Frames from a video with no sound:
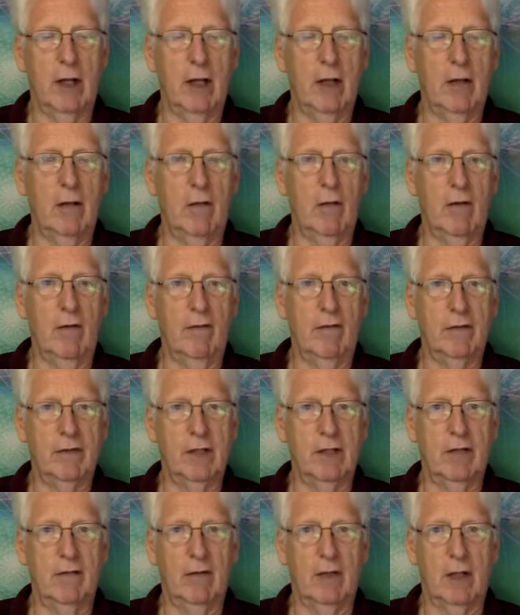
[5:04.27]
and to
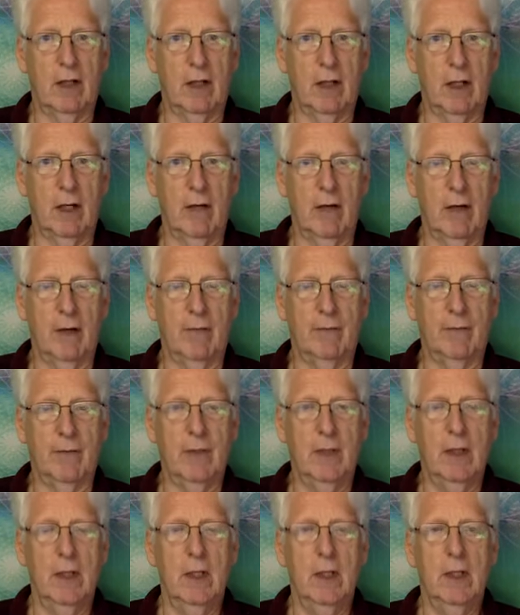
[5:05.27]
receive a clearing.
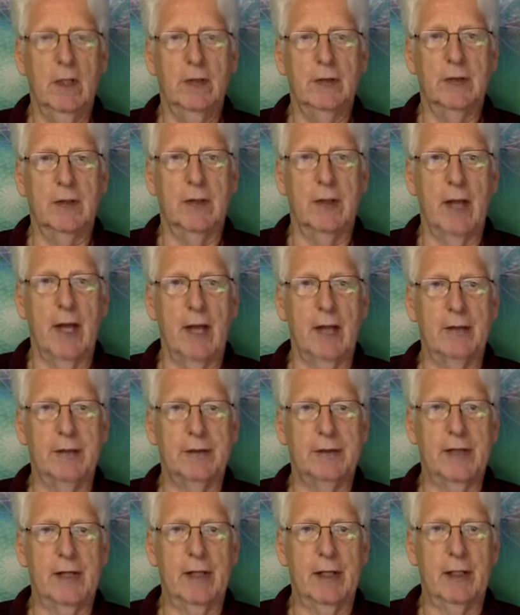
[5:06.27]
So
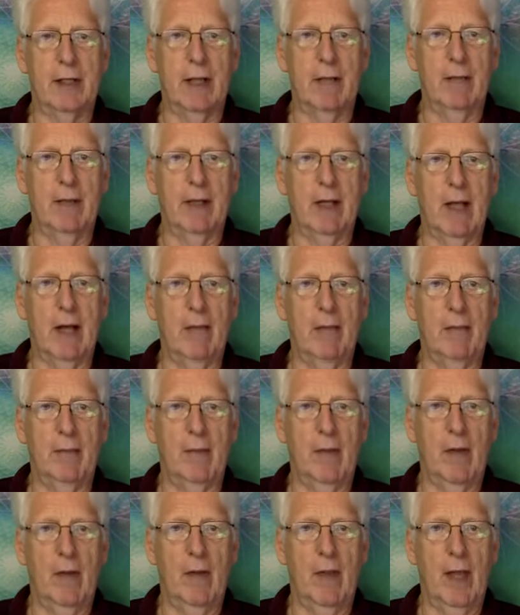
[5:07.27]
that's coming up
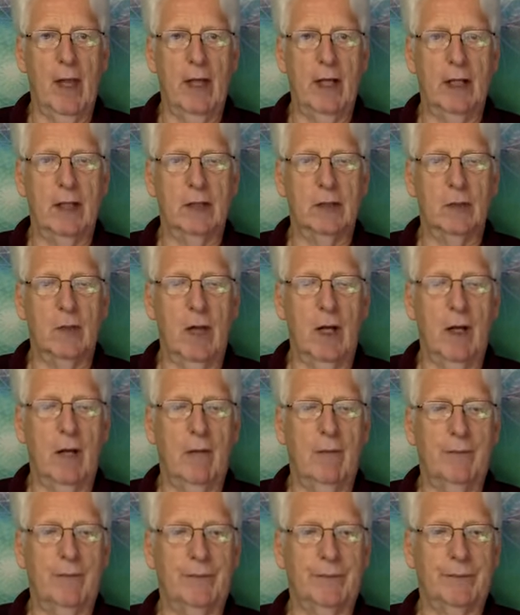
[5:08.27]
then as
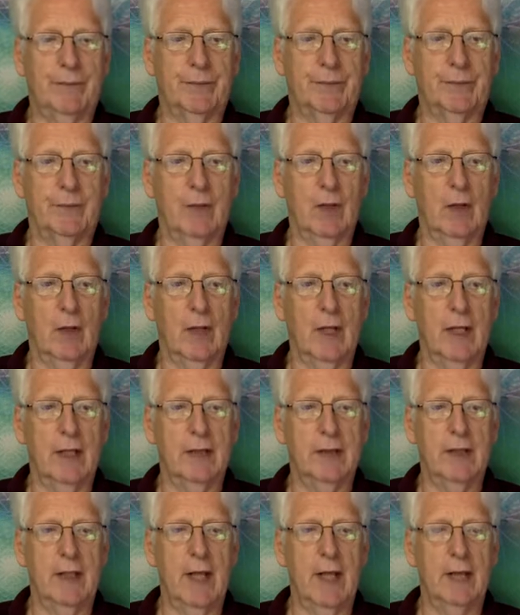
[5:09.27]
well. Okay,
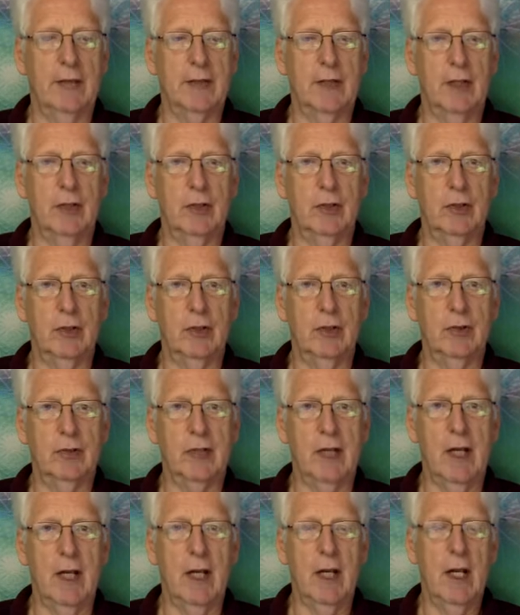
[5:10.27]
so that's on
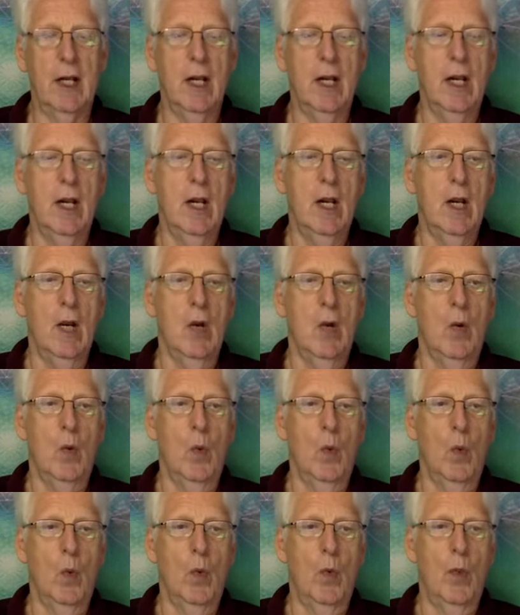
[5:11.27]
Tuesday.
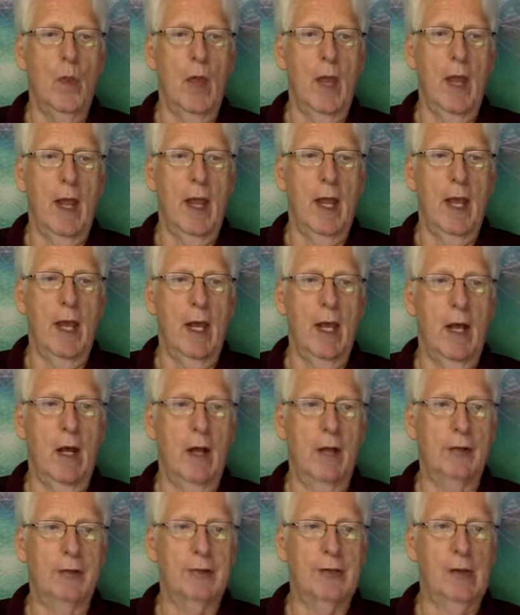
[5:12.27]

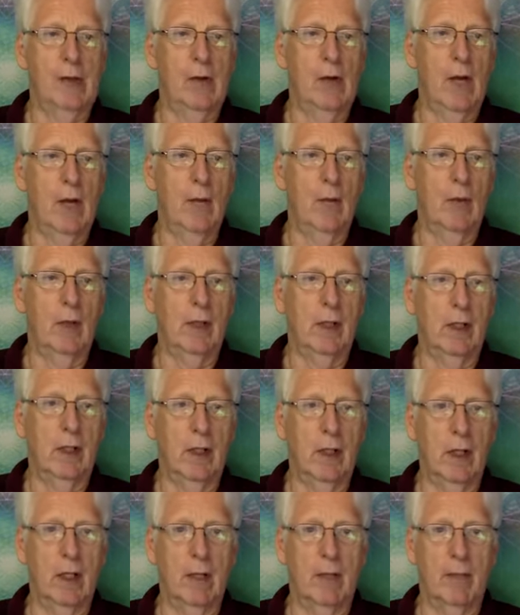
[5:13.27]
Also, I'm
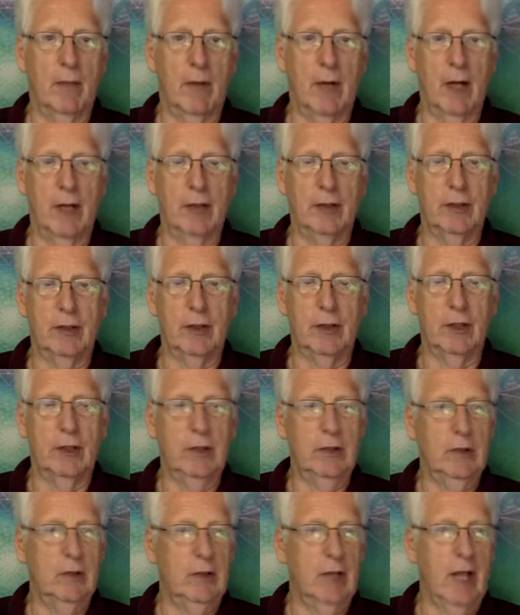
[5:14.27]
working on a project
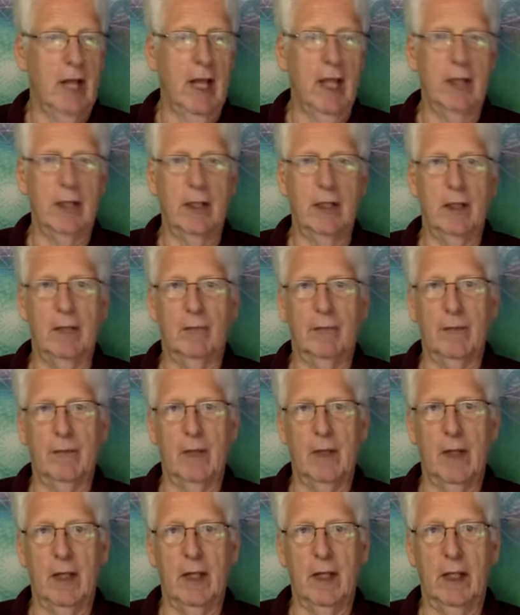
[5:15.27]
in Uganda,
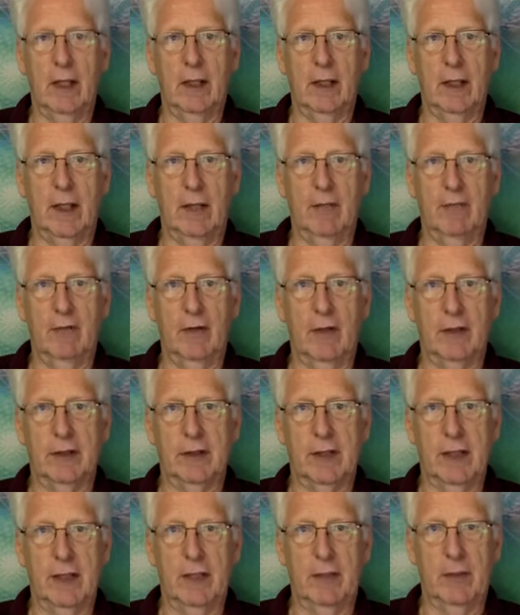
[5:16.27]
and I'm very
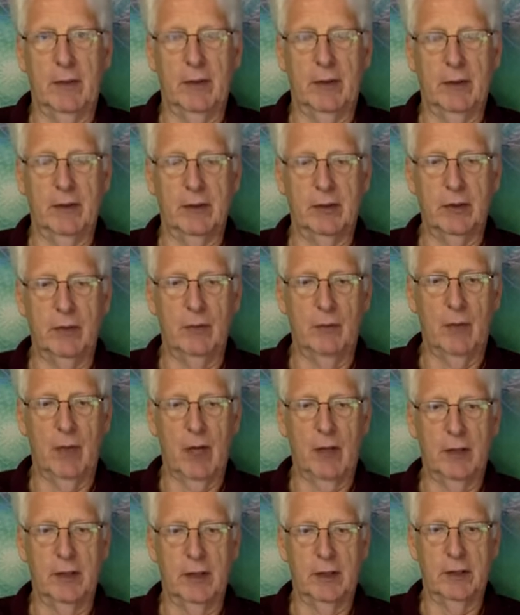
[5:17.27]
excited about this new
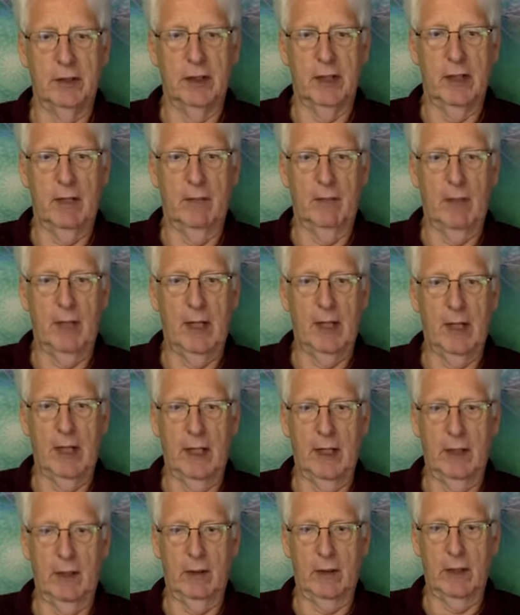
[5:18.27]
project. It's an umbrella
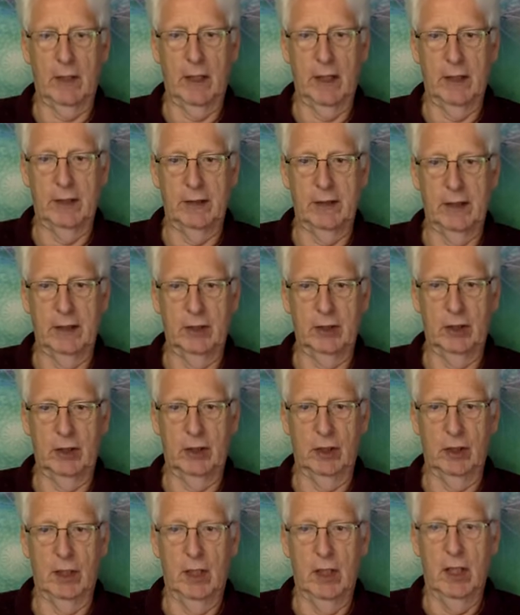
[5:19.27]

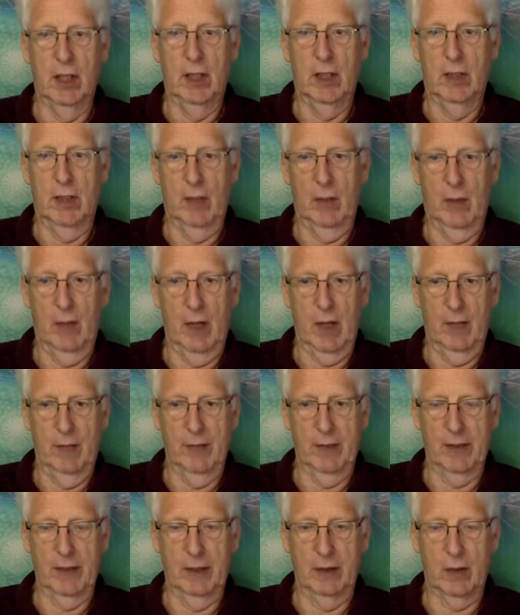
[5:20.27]
organization that we're
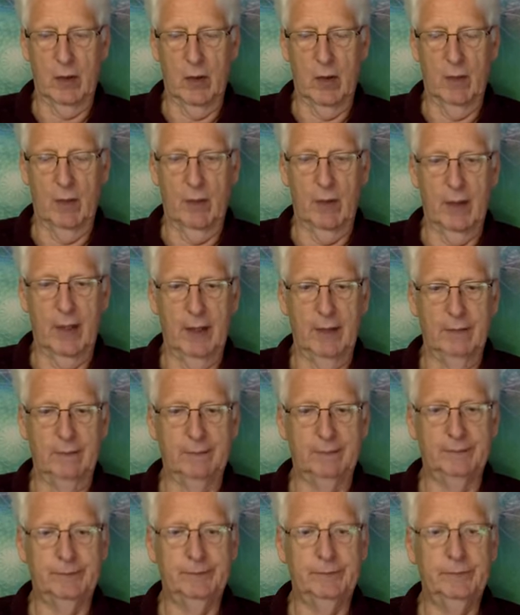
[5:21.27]
helping incorporate
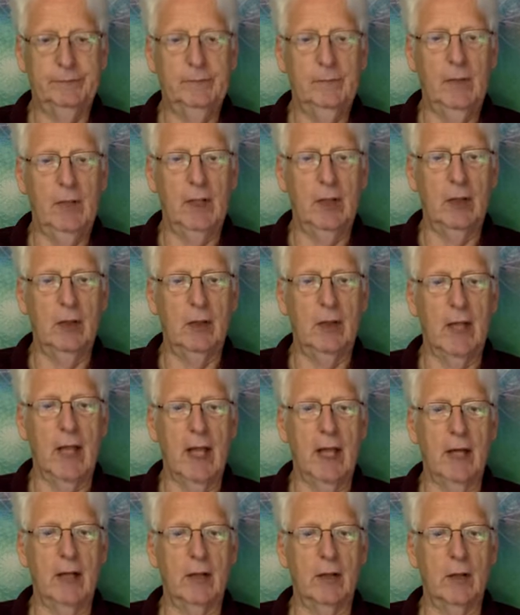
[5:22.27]
in
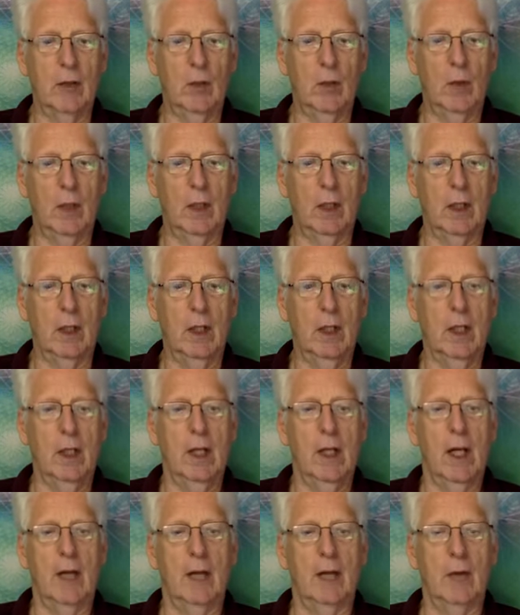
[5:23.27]
Uganda to work
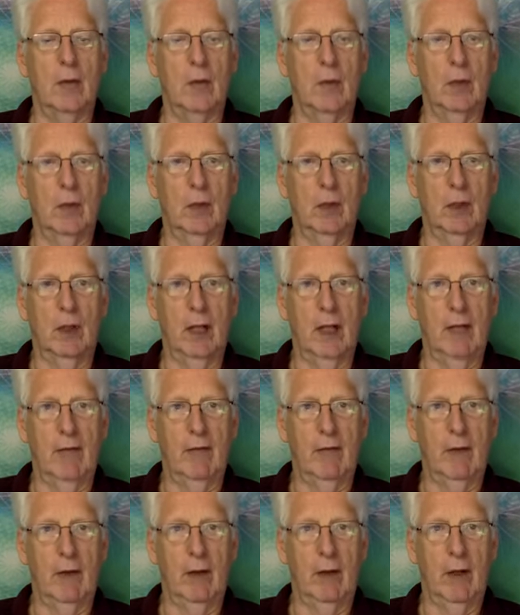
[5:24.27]
at the rural
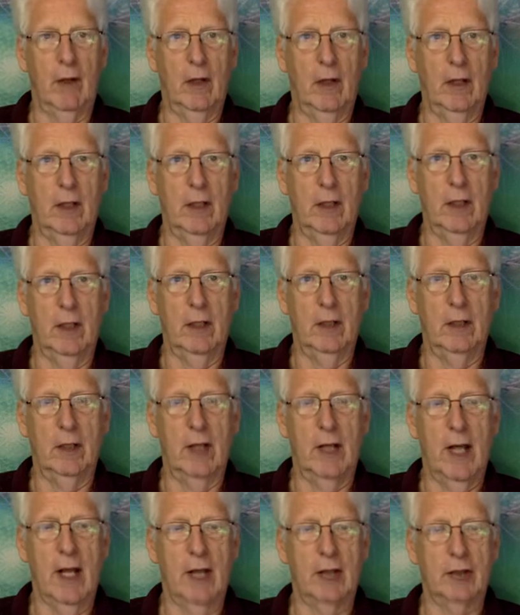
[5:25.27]
level on
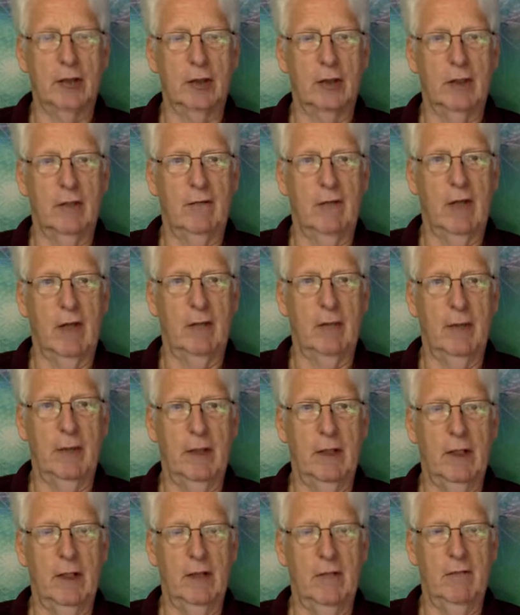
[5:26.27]
international
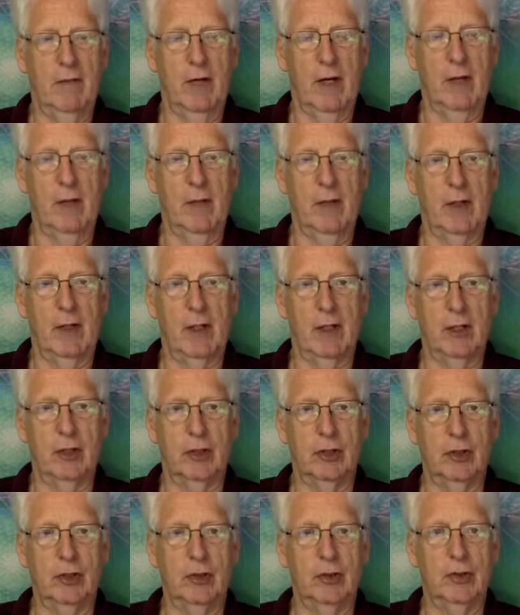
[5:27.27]
development and environmental
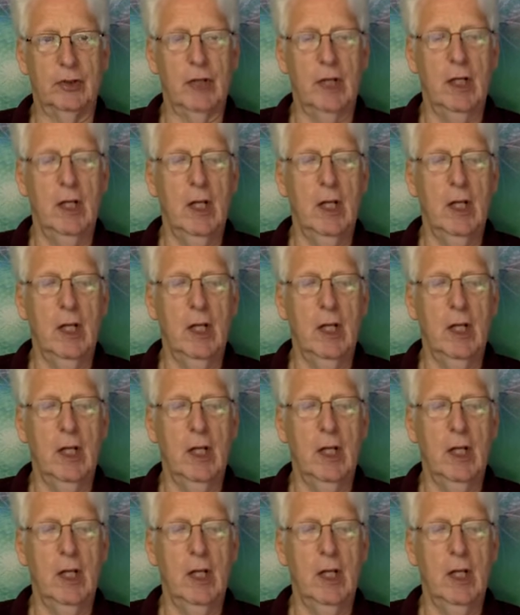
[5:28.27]
issues.